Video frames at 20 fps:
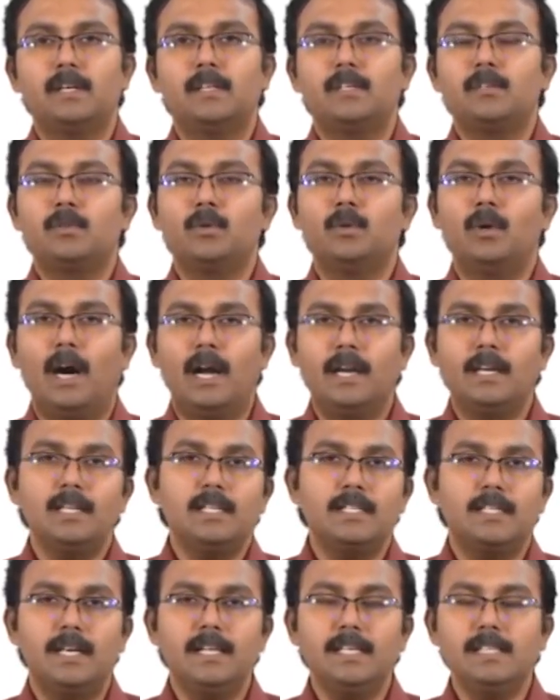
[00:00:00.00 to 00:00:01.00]
So, under
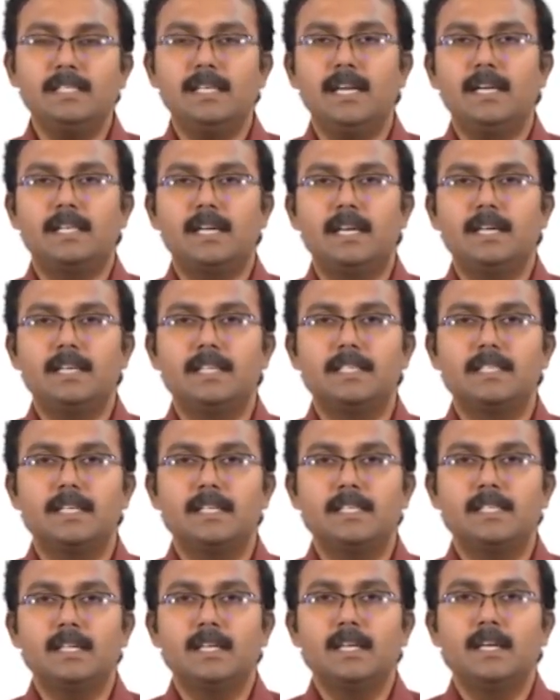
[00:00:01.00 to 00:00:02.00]
steady state
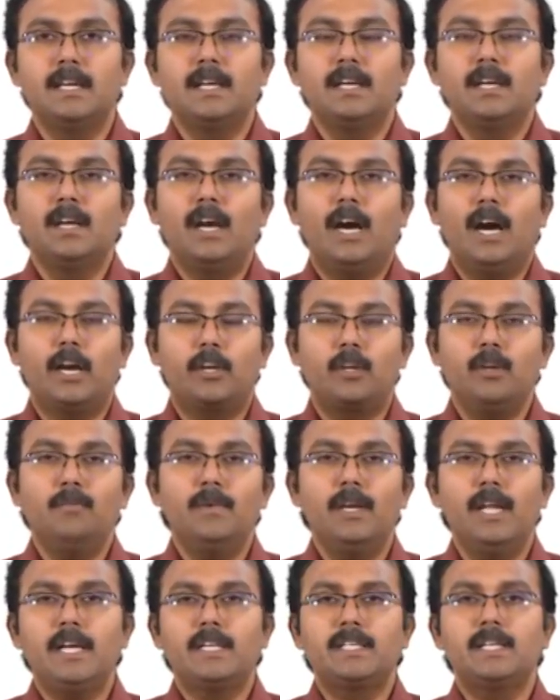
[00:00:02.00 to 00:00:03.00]
conditions,
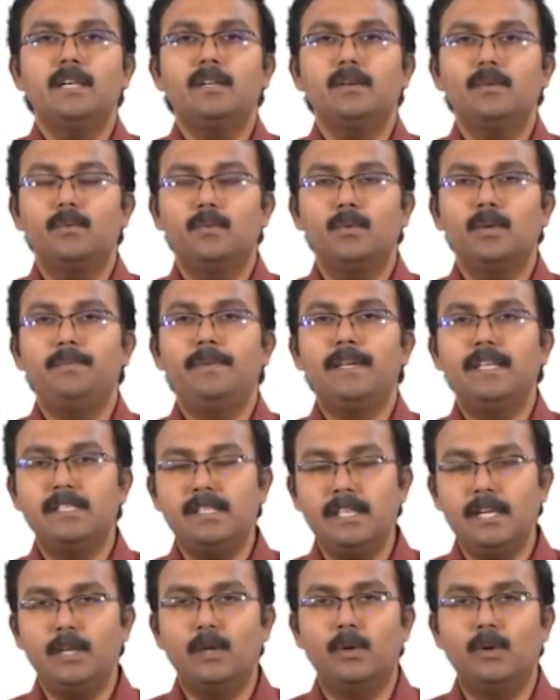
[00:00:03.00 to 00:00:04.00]
accumulation would be
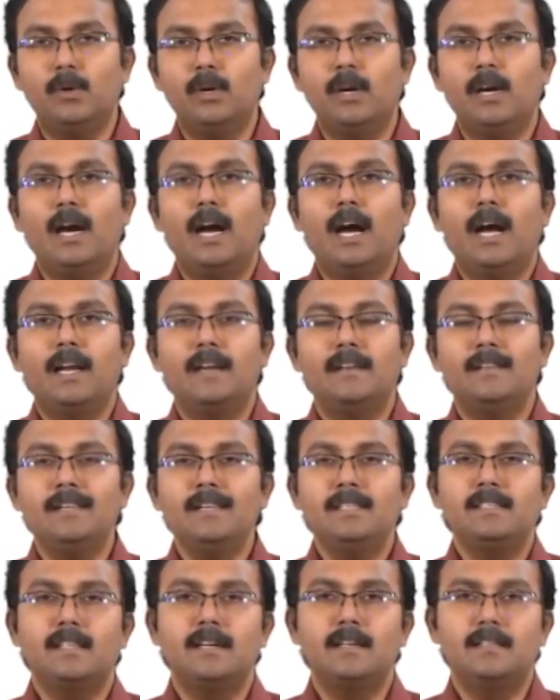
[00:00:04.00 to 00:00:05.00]
0, and
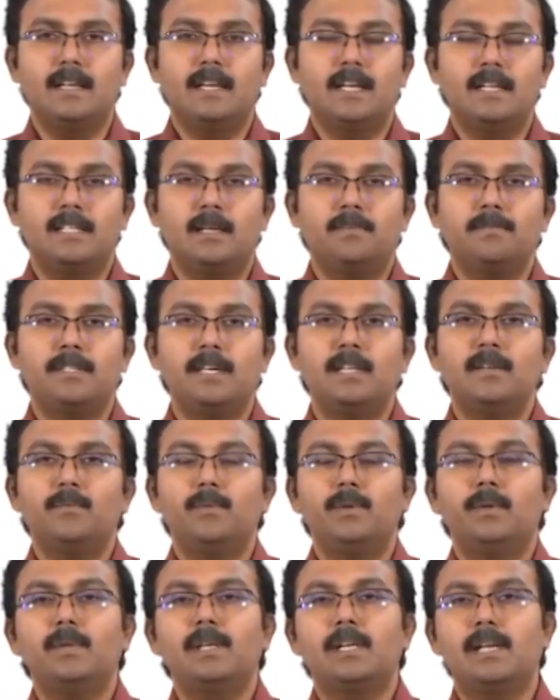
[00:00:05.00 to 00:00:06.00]
this is an assumption
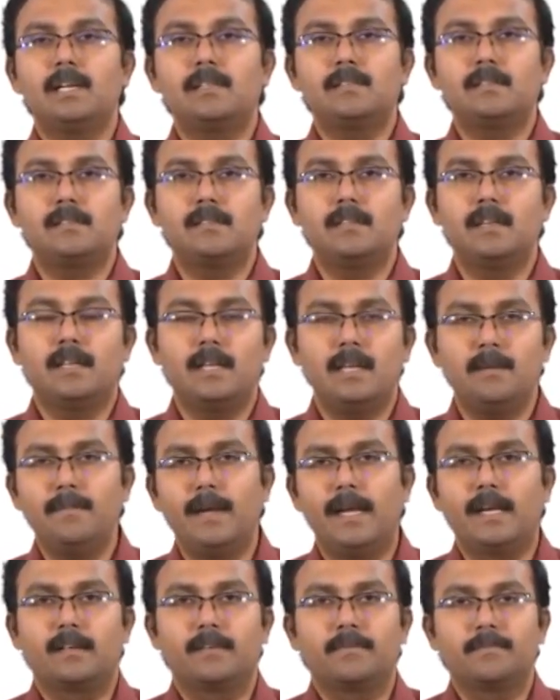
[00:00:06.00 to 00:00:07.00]
we will consistently
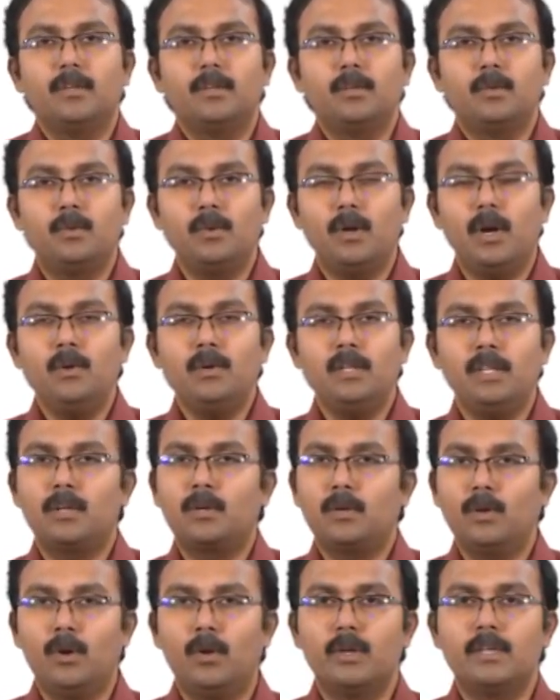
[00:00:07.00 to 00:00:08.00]
make. Throughout the
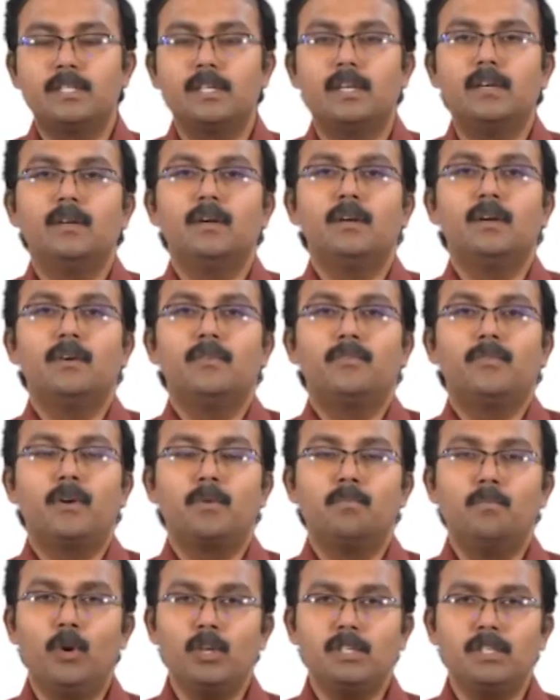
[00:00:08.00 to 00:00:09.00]
course, for
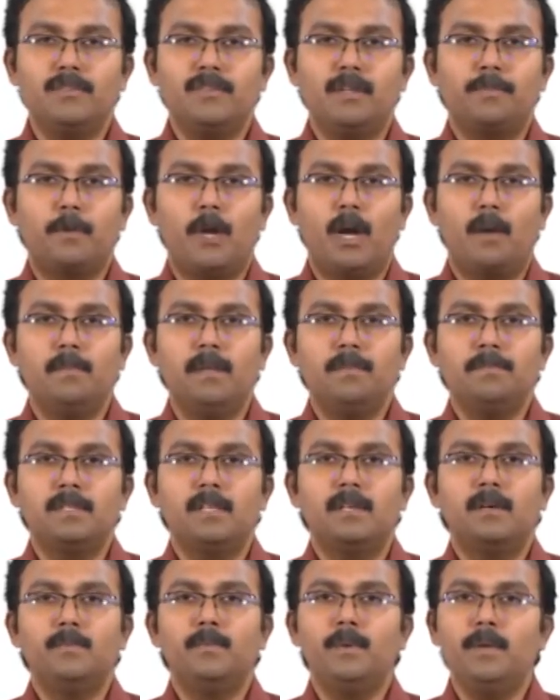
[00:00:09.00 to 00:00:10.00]
most of the problems,
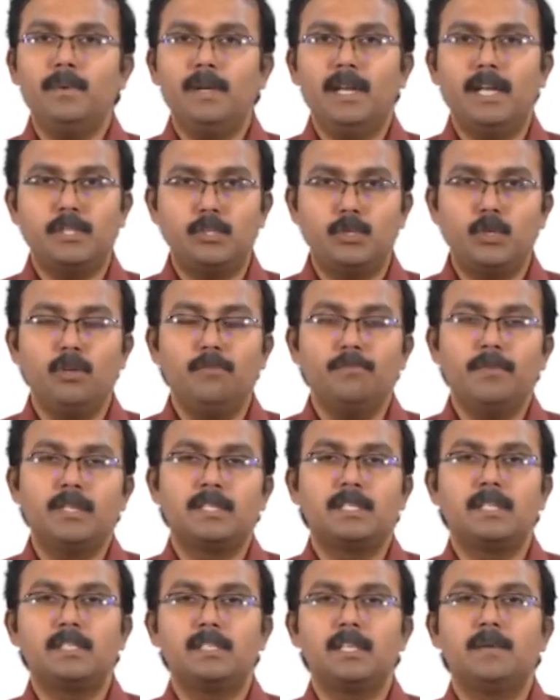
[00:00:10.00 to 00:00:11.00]
we will assume the
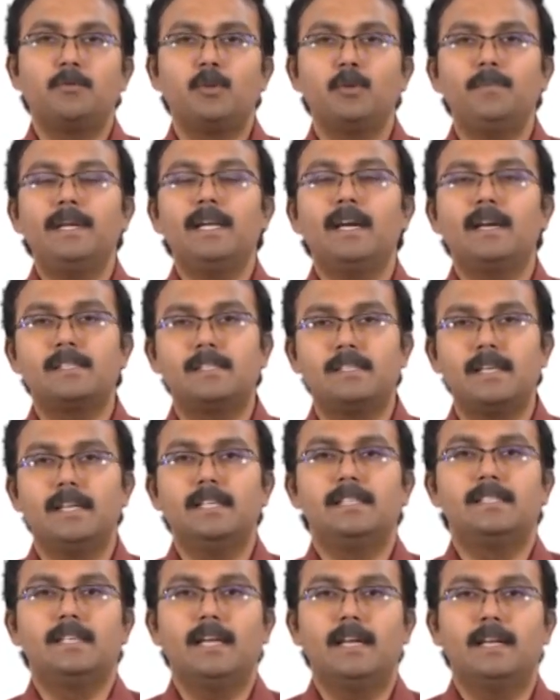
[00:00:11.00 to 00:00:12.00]
system to be at
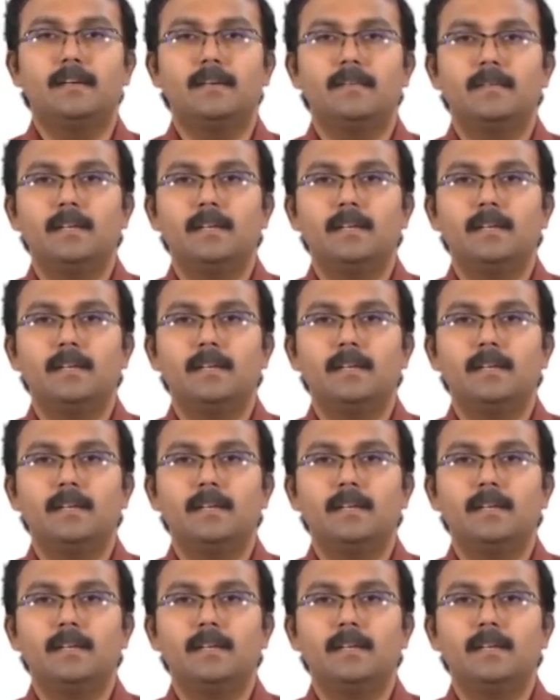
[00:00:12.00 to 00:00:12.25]
steady state.